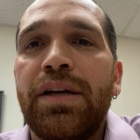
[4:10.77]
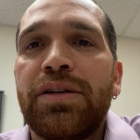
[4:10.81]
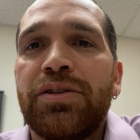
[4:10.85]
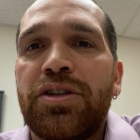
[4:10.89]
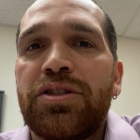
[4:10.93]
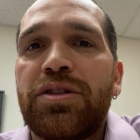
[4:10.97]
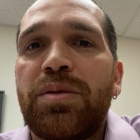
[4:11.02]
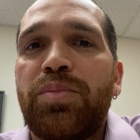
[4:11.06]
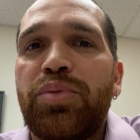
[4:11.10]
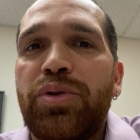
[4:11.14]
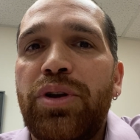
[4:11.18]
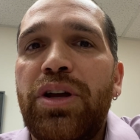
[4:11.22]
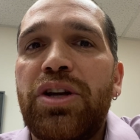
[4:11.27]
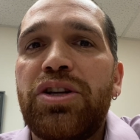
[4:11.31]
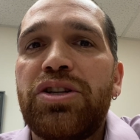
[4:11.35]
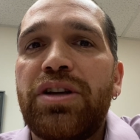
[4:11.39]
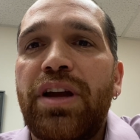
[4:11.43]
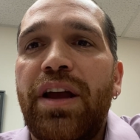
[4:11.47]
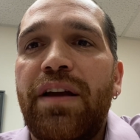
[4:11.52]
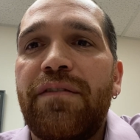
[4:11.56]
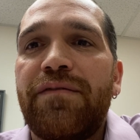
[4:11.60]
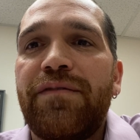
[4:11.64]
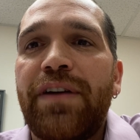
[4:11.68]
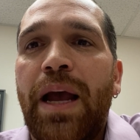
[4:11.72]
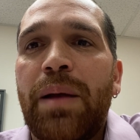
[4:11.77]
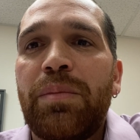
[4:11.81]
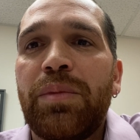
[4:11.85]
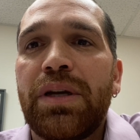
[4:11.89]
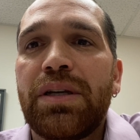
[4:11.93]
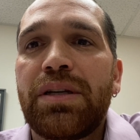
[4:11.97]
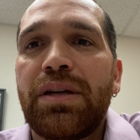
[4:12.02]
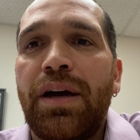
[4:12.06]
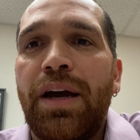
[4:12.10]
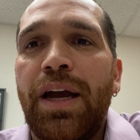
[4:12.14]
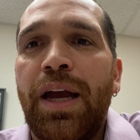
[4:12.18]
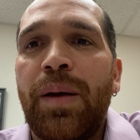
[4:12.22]
just appreciate family
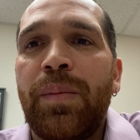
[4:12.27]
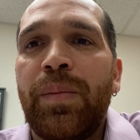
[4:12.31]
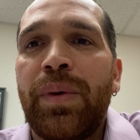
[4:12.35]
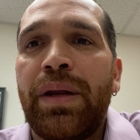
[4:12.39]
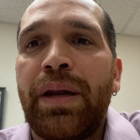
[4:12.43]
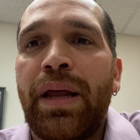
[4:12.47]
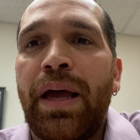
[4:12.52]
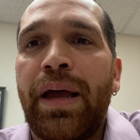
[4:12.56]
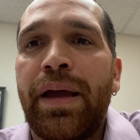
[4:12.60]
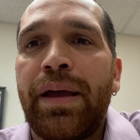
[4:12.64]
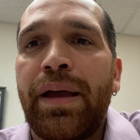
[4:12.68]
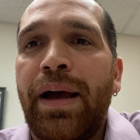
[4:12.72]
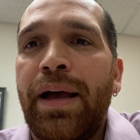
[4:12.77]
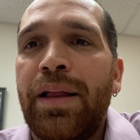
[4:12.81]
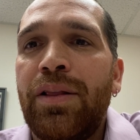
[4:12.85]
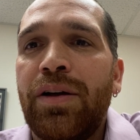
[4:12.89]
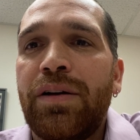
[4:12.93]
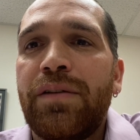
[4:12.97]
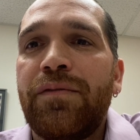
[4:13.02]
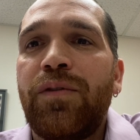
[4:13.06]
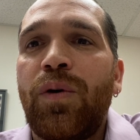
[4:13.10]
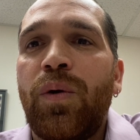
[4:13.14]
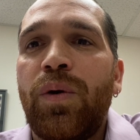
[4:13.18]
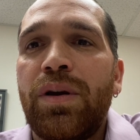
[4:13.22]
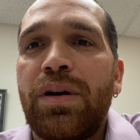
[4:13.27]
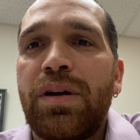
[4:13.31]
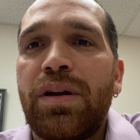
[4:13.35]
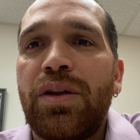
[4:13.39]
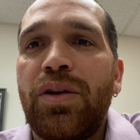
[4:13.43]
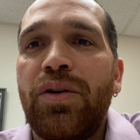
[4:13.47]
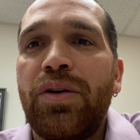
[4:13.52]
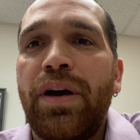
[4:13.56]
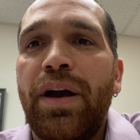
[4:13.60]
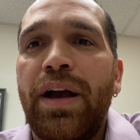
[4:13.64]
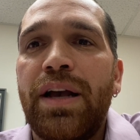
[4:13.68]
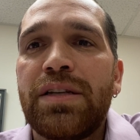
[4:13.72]
time. And I look forward to
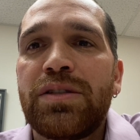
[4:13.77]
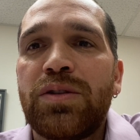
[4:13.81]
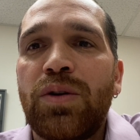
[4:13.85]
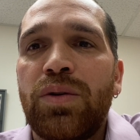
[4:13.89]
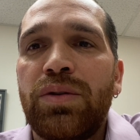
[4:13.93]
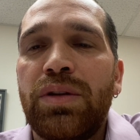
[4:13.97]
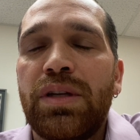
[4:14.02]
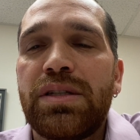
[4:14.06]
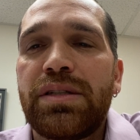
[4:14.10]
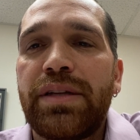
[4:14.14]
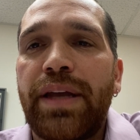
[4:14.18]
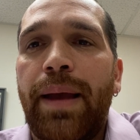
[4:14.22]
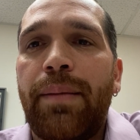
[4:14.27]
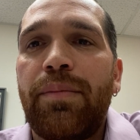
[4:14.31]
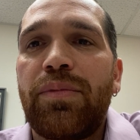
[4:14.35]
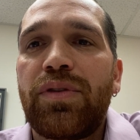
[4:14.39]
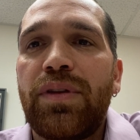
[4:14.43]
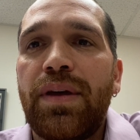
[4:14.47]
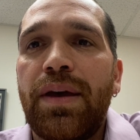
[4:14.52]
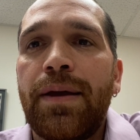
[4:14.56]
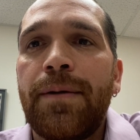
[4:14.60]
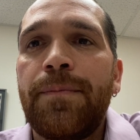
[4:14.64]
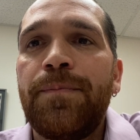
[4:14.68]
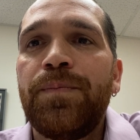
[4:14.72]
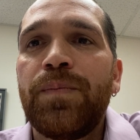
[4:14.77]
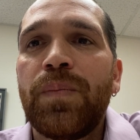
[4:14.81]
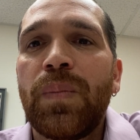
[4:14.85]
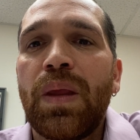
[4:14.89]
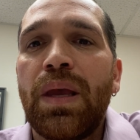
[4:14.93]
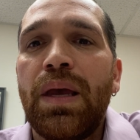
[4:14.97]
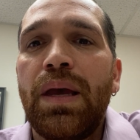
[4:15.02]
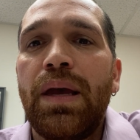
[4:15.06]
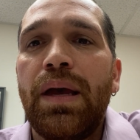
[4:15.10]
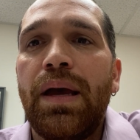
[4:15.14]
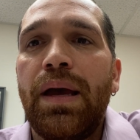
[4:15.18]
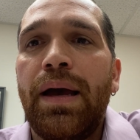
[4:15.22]
you guys doing the same thing.
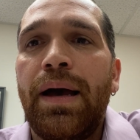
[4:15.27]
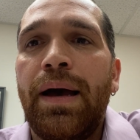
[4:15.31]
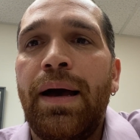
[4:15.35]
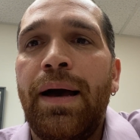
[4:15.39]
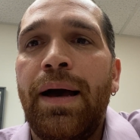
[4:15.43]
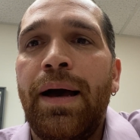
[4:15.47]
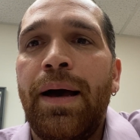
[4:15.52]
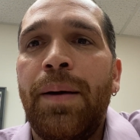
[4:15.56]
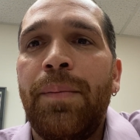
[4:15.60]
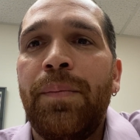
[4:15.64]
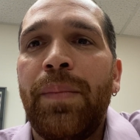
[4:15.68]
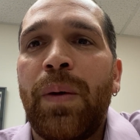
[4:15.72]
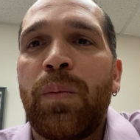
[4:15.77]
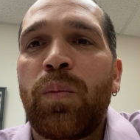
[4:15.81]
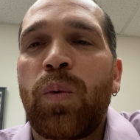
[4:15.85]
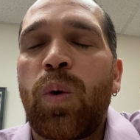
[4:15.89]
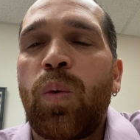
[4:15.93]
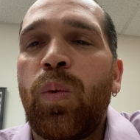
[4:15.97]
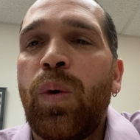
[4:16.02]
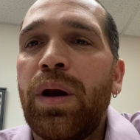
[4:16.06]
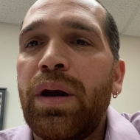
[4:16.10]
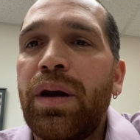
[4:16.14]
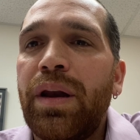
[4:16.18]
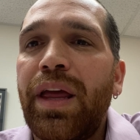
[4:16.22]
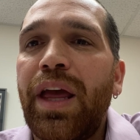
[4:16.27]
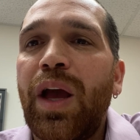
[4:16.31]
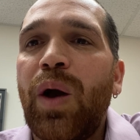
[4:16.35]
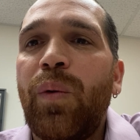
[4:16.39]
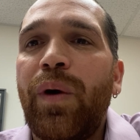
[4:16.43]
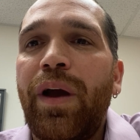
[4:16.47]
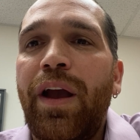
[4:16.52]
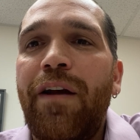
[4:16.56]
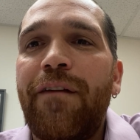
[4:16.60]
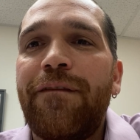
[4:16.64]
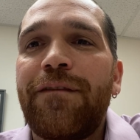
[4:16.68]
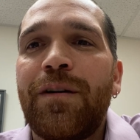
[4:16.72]
And we're 1 day
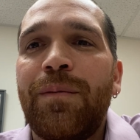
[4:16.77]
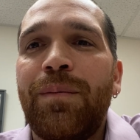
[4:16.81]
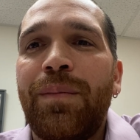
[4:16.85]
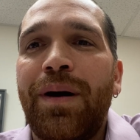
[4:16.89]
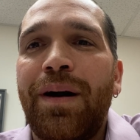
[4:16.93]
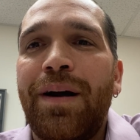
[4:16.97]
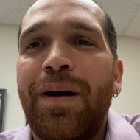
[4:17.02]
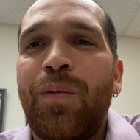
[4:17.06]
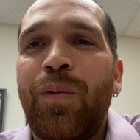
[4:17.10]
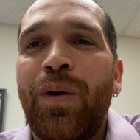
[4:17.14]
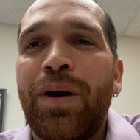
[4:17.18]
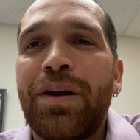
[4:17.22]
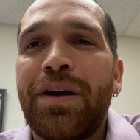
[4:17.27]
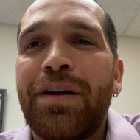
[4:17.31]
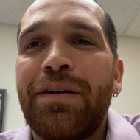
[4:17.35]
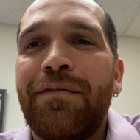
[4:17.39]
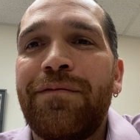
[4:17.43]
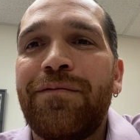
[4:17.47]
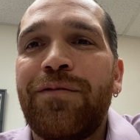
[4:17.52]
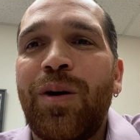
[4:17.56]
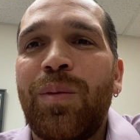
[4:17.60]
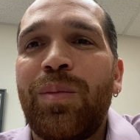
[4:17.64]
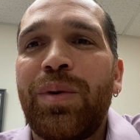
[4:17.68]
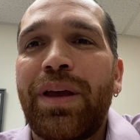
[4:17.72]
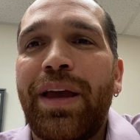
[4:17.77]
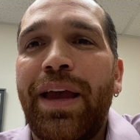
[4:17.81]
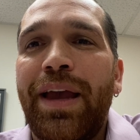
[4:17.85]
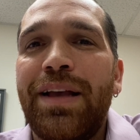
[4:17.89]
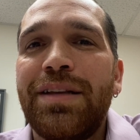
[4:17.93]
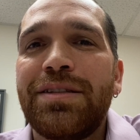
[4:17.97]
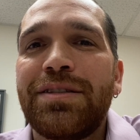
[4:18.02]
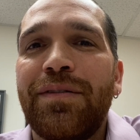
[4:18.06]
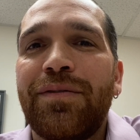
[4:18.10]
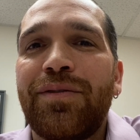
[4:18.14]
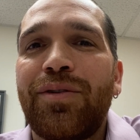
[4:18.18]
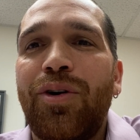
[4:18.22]
away from our 1 confirmed
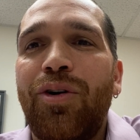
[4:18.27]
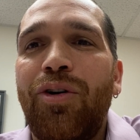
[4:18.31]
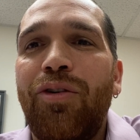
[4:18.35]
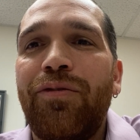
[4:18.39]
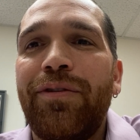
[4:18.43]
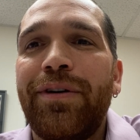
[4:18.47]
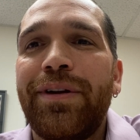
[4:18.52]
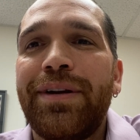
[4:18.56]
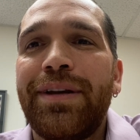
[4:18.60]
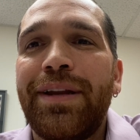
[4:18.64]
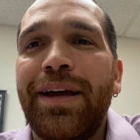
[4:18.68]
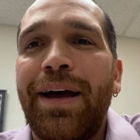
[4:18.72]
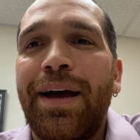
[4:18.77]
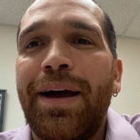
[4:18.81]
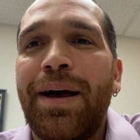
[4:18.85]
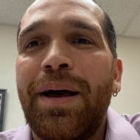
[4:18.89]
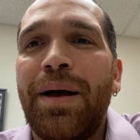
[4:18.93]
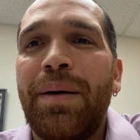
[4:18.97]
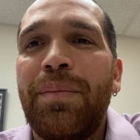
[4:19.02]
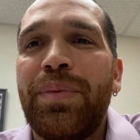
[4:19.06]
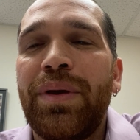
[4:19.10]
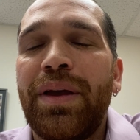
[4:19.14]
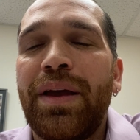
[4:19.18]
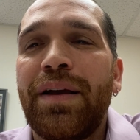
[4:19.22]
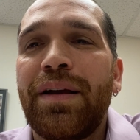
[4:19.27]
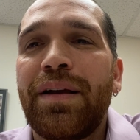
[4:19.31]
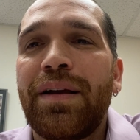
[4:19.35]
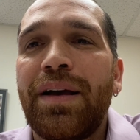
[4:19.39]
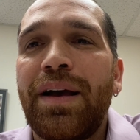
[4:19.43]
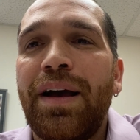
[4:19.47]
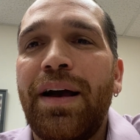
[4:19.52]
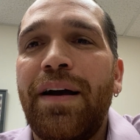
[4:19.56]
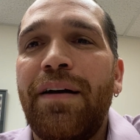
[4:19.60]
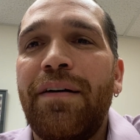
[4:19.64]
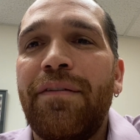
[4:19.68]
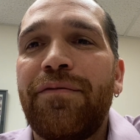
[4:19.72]
case of COVID
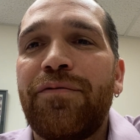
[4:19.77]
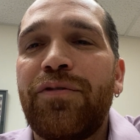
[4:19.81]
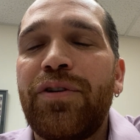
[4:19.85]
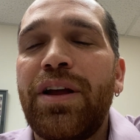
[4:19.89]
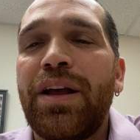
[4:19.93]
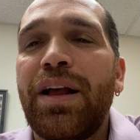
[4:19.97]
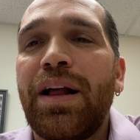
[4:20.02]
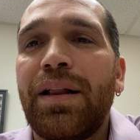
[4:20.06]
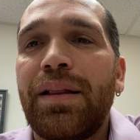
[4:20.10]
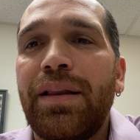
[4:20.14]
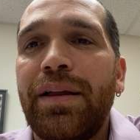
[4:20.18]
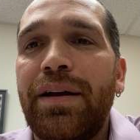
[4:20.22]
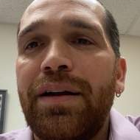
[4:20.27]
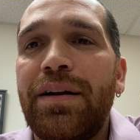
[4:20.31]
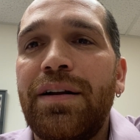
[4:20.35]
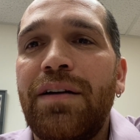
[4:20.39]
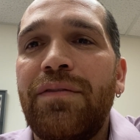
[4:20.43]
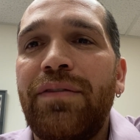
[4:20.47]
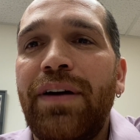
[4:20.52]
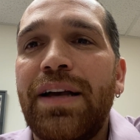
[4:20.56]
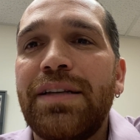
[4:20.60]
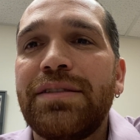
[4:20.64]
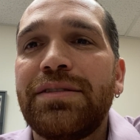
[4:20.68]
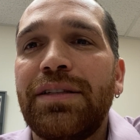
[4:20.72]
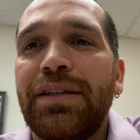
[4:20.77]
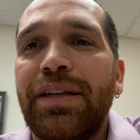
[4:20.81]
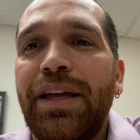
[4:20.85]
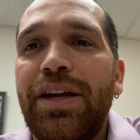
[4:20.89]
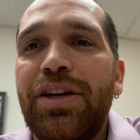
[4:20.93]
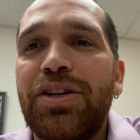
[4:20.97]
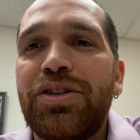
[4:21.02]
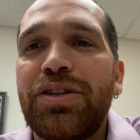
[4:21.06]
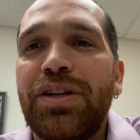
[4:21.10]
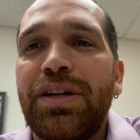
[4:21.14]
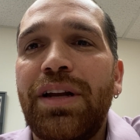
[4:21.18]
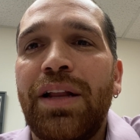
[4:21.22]
being free and clear of
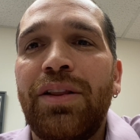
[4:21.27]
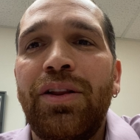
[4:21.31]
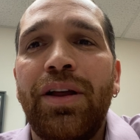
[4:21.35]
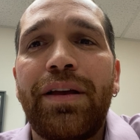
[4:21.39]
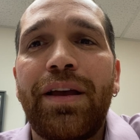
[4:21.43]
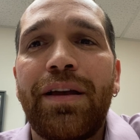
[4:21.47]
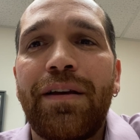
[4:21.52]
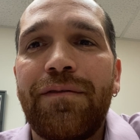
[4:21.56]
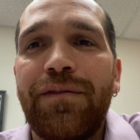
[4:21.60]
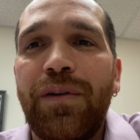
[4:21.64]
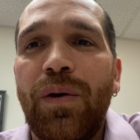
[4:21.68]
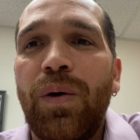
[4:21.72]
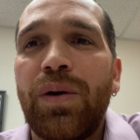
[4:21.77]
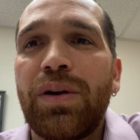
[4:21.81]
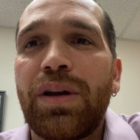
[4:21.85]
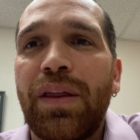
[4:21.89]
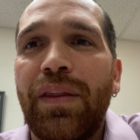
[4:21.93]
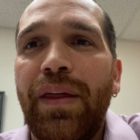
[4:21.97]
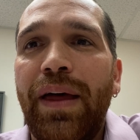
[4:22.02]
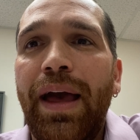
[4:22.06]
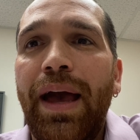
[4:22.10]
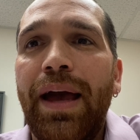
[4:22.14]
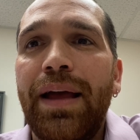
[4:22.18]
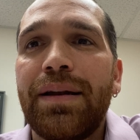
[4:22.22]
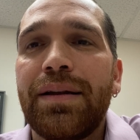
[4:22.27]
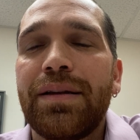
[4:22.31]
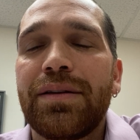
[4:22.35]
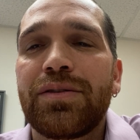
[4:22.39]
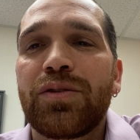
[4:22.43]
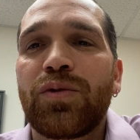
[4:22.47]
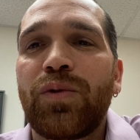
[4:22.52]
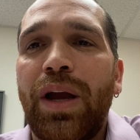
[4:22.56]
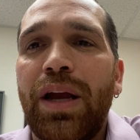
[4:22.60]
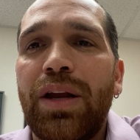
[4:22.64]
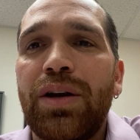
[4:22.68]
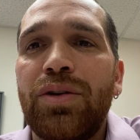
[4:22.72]
isolation, and looking forward to that.
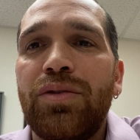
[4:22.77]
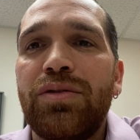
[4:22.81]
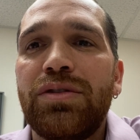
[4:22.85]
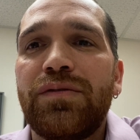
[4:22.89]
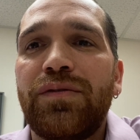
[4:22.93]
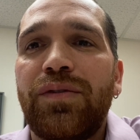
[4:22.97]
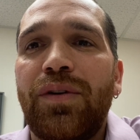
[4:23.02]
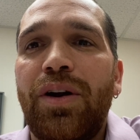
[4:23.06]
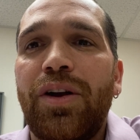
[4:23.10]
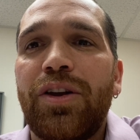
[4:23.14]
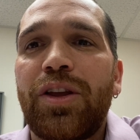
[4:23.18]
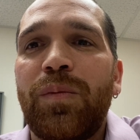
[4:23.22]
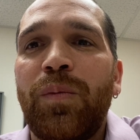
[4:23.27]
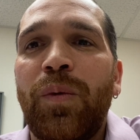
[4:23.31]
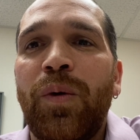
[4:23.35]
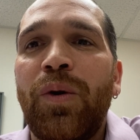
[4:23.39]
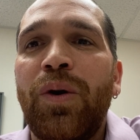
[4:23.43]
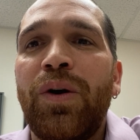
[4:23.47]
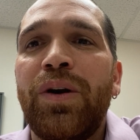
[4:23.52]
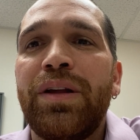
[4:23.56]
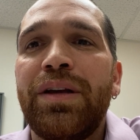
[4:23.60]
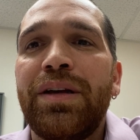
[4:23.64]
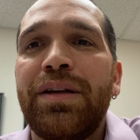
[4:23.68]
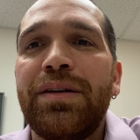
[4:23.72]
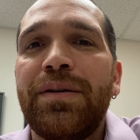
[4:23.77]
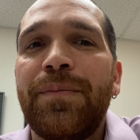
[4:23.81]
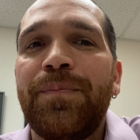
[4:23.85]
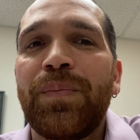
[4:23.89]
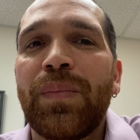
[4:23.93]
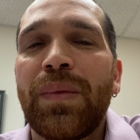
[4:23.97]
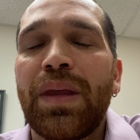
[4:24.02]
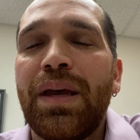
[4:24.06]
Great news for our community.